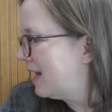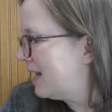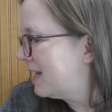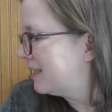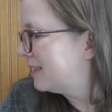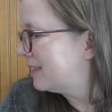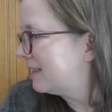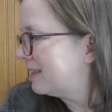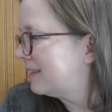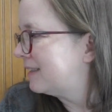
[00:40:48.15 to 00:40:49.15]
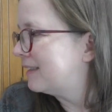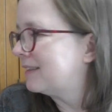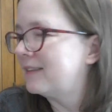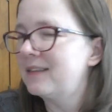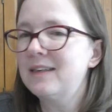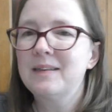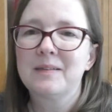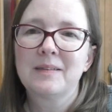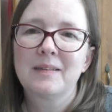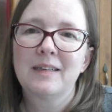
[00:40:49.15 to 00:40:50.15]
And yeah,
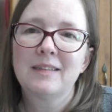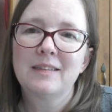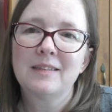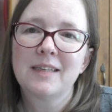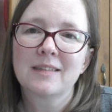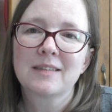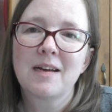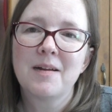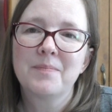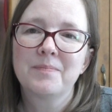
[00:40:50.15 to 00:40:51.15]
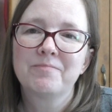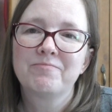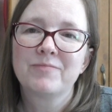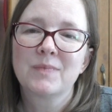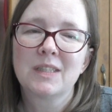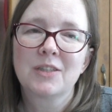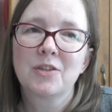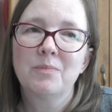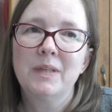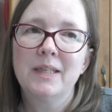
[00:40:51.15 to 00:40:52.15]
until next time, which
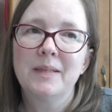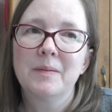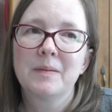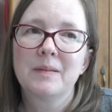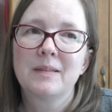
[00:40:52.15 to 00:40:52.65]
could be